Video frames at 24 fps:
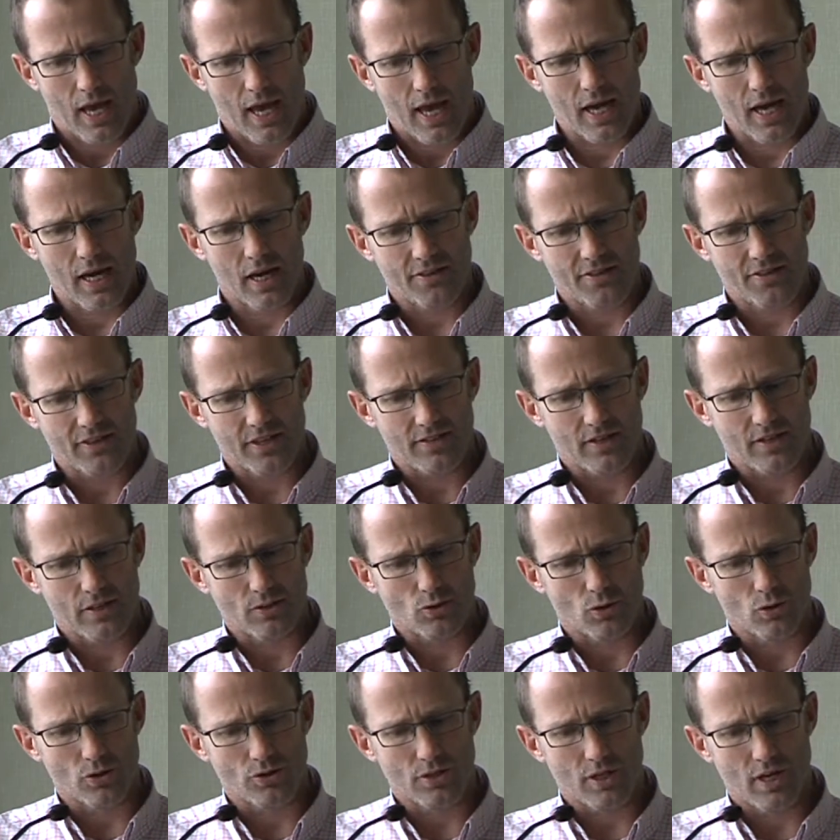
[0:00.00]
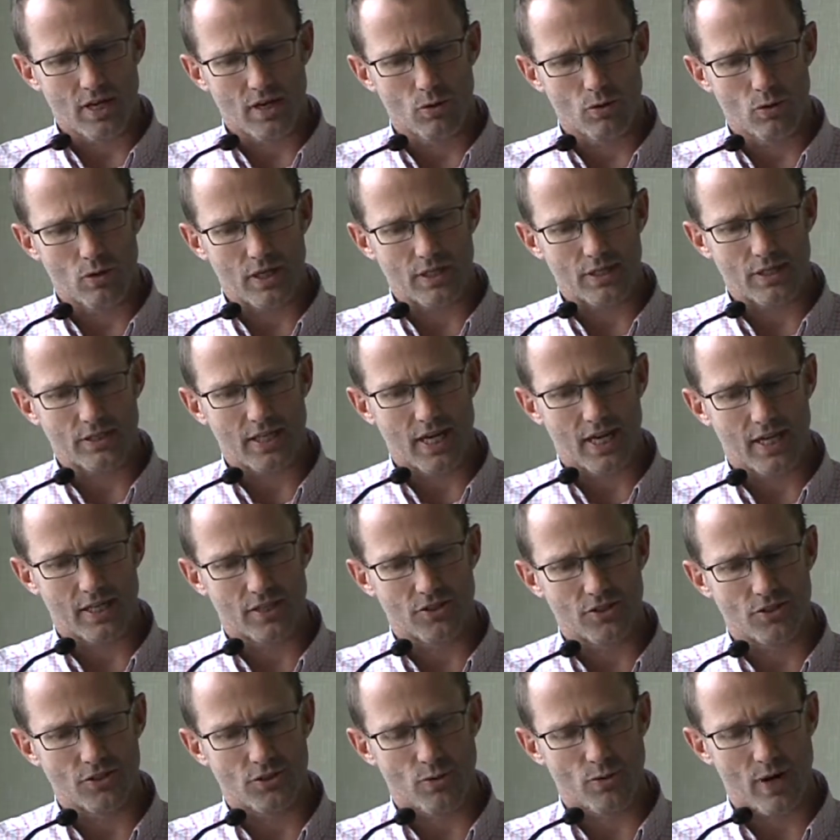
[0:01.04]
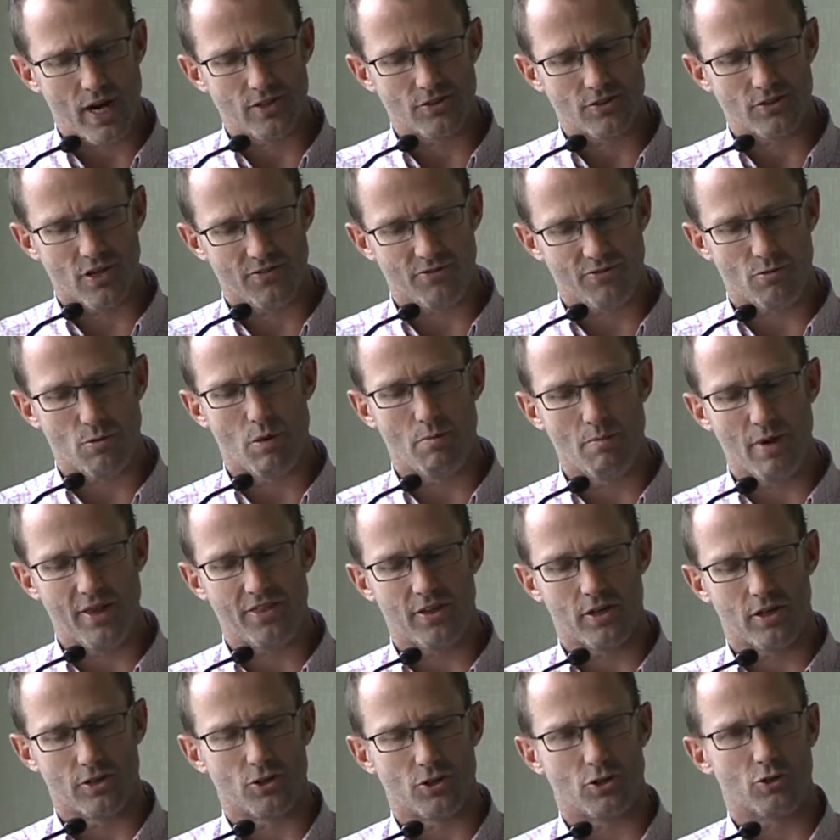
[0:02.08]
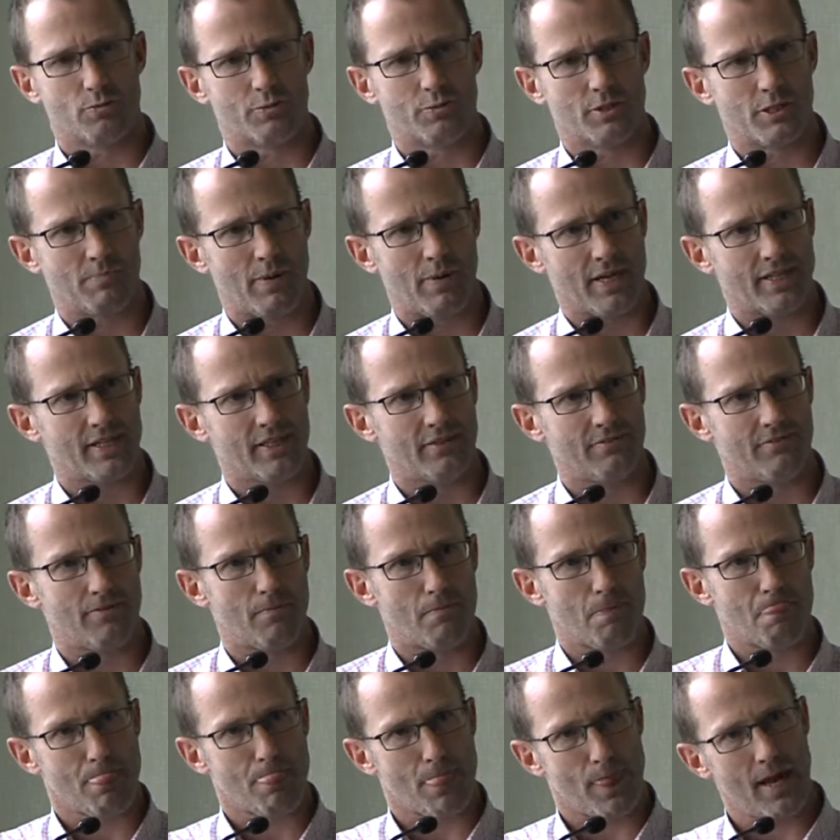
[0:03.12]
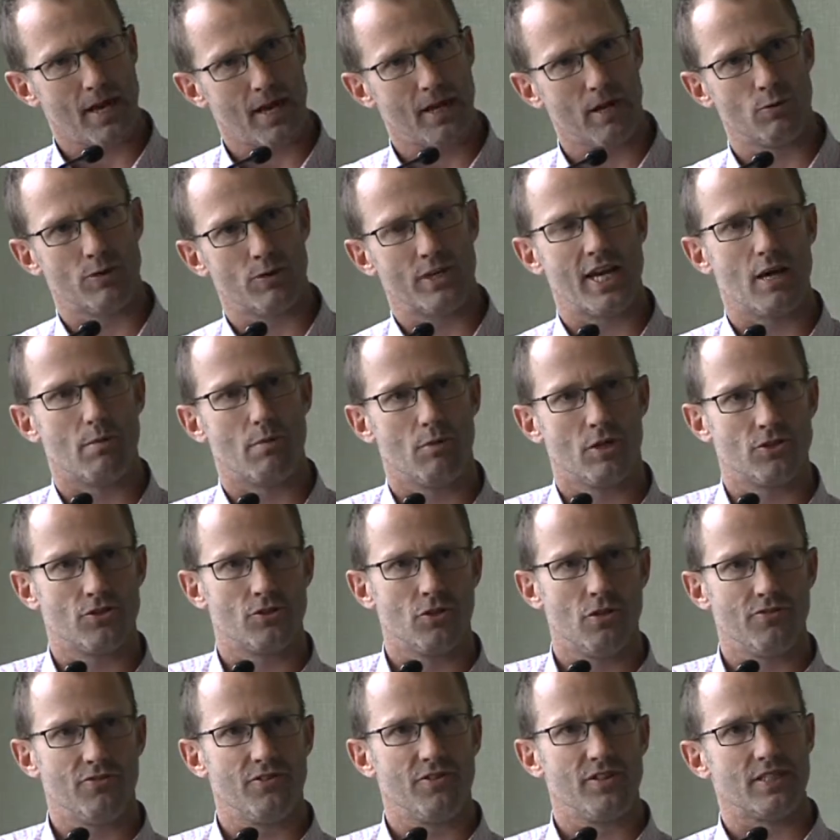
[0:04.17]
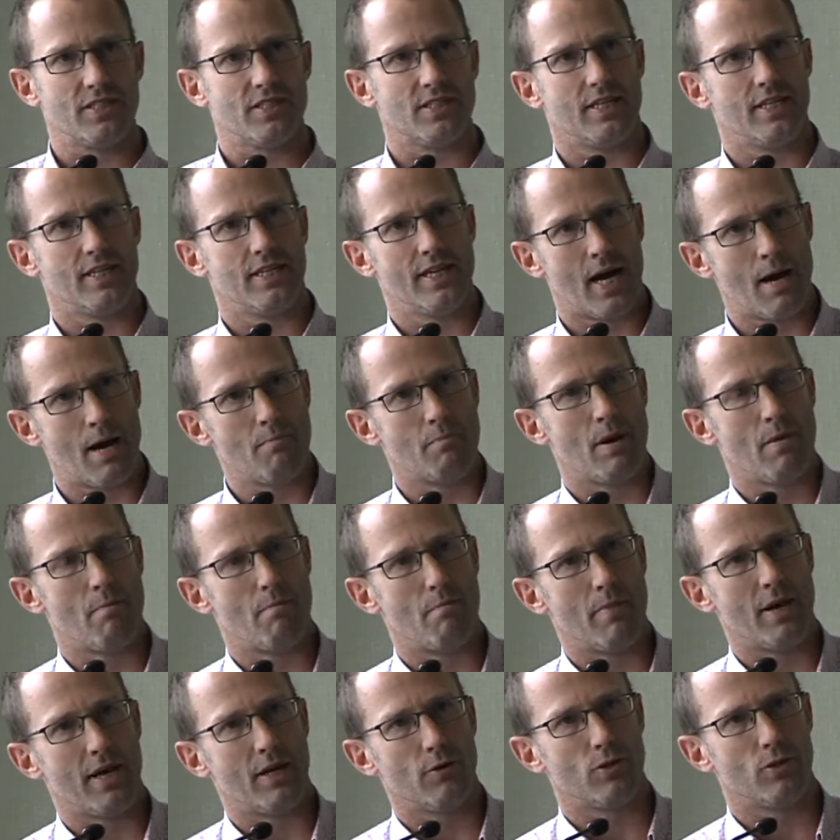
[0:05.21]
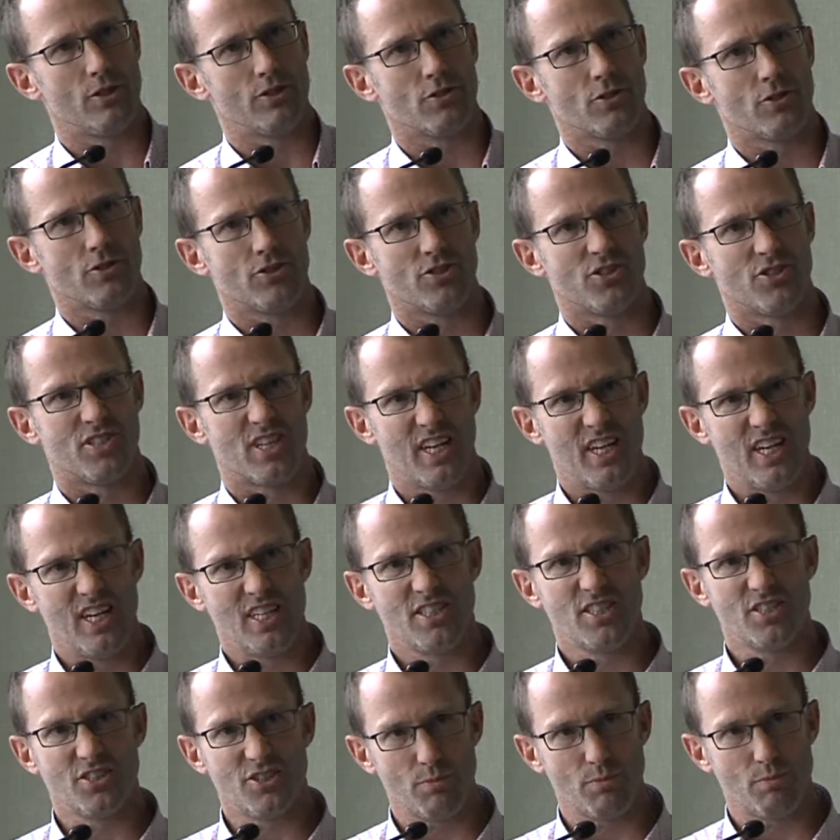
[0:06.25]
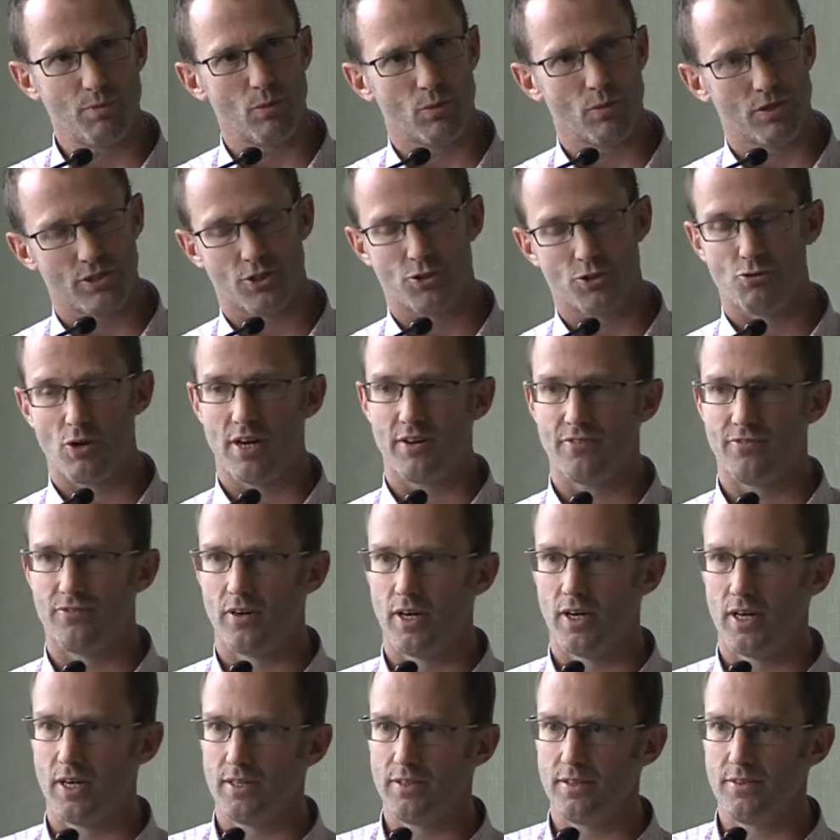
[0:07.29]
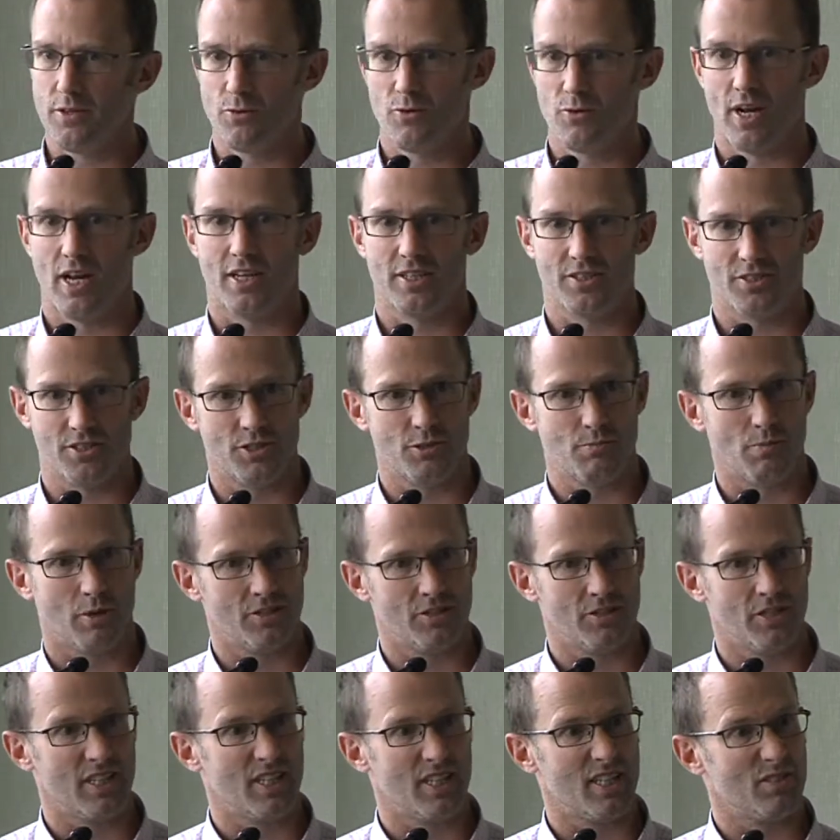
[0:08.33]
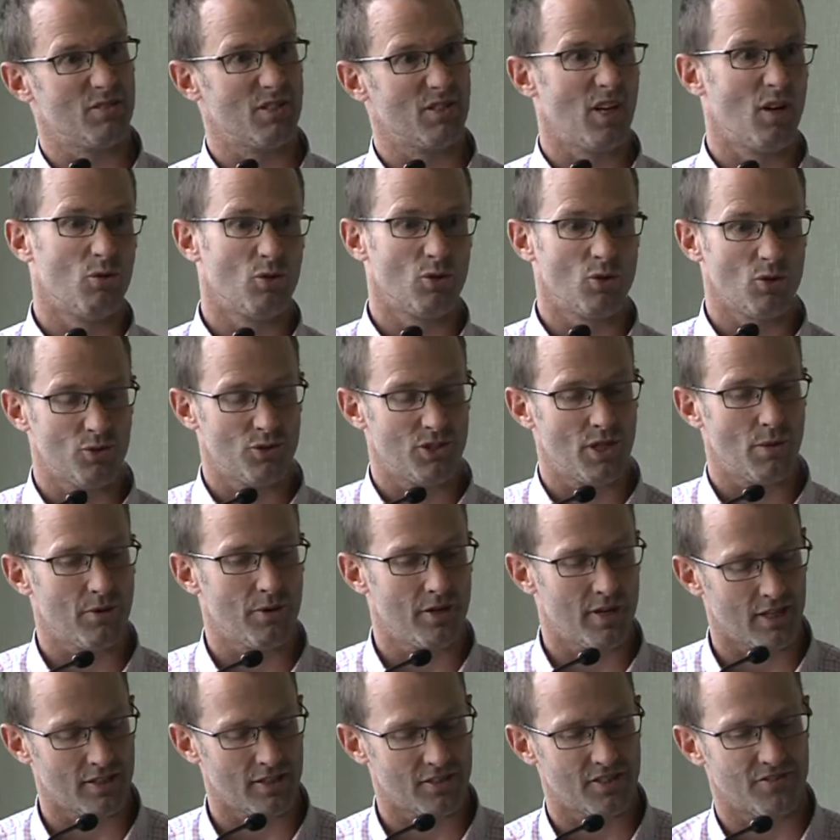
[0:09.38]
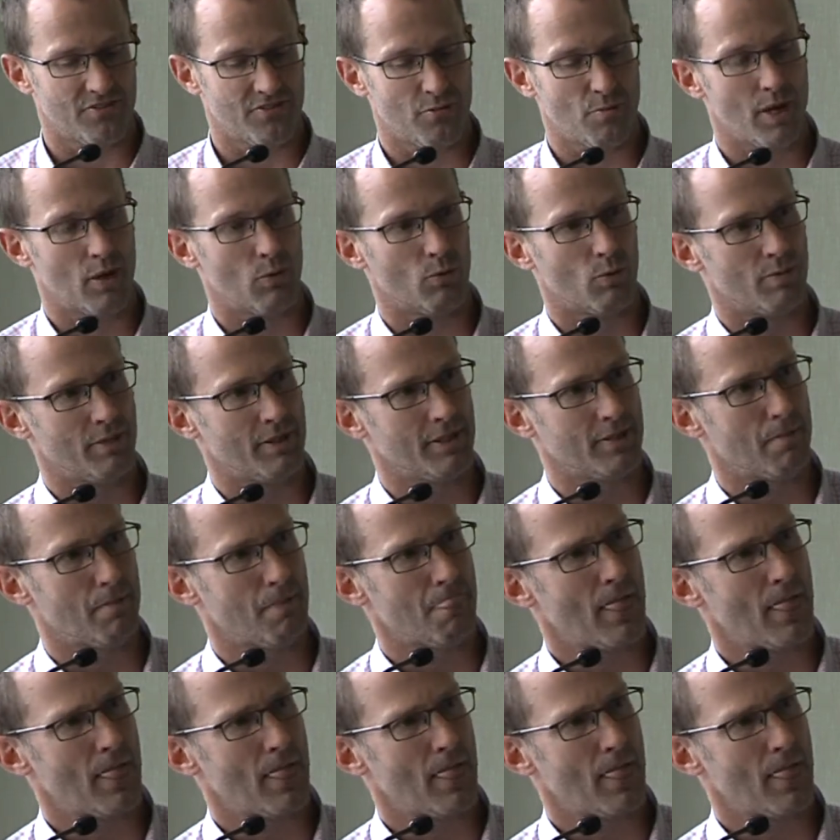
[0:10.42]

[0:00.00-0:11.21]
I think there's also challenges around, so from a methodological perspective, and I would count myself in this number, many researchers just simply want to stratify their analyses by gender. So we'll do a separate analysis for men and women.